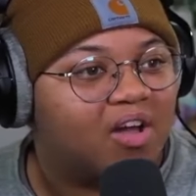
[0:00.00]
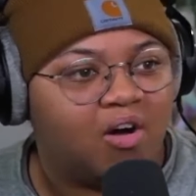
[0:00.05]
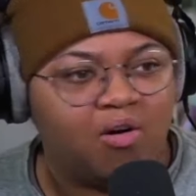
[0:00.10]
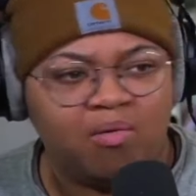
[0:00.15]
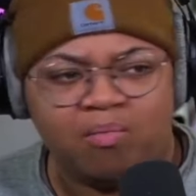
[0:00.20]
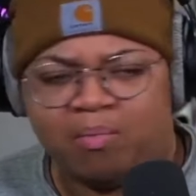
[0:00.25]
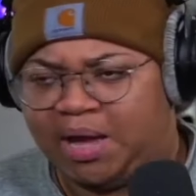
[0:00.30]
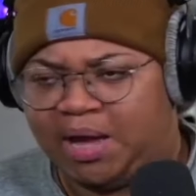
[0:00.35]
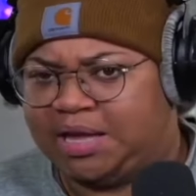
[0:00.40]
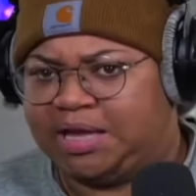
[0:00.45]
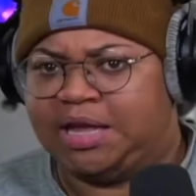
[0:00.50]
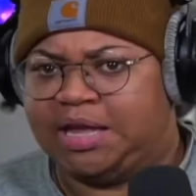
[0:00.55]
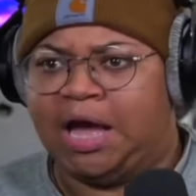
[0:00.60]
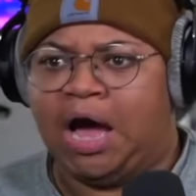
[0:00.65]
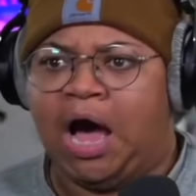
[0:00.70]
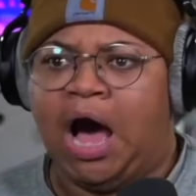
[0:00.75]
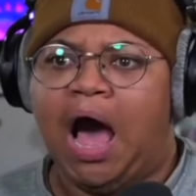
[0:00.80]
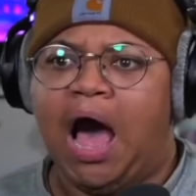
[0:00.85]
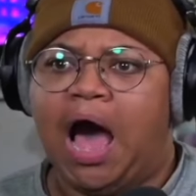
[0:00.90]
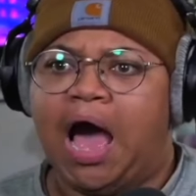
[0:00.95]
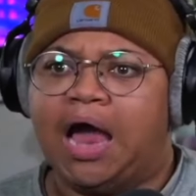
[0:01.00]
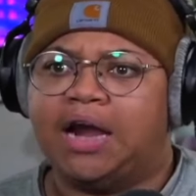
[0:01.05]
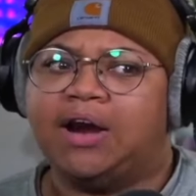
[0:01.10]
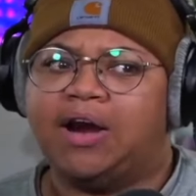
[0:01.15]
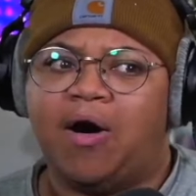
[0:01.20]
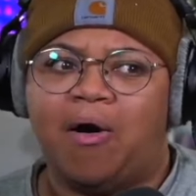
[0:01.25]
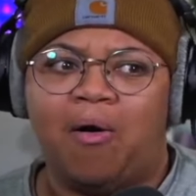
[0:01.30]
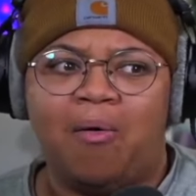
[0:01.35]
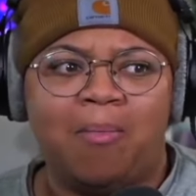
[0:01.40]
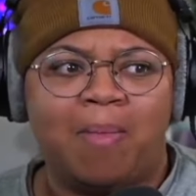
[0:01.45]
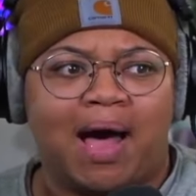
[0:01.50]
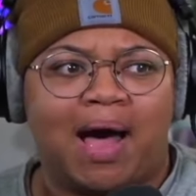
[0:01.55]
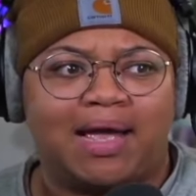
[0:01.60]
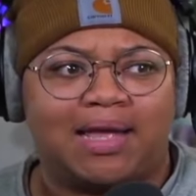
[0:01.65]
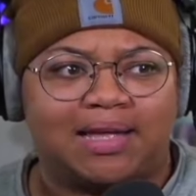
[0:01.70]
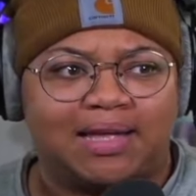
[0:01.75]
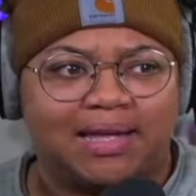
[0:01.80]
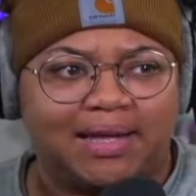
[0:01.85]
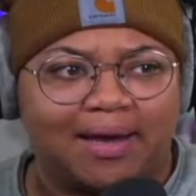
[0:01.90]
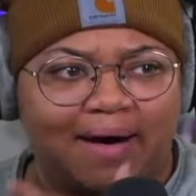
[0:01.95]
my god. Oh my
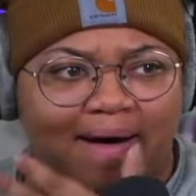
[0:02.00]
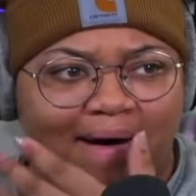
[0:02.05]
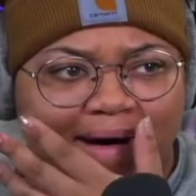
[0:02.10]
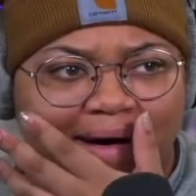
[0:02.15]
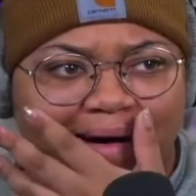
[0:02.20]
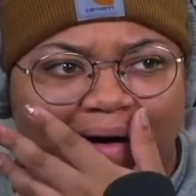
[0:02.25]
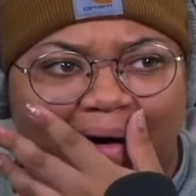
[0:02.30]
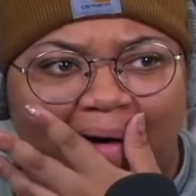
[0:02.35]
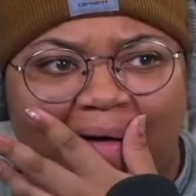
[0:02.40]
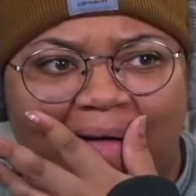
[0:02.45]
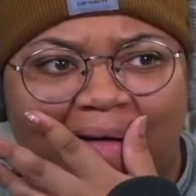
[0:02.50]
god.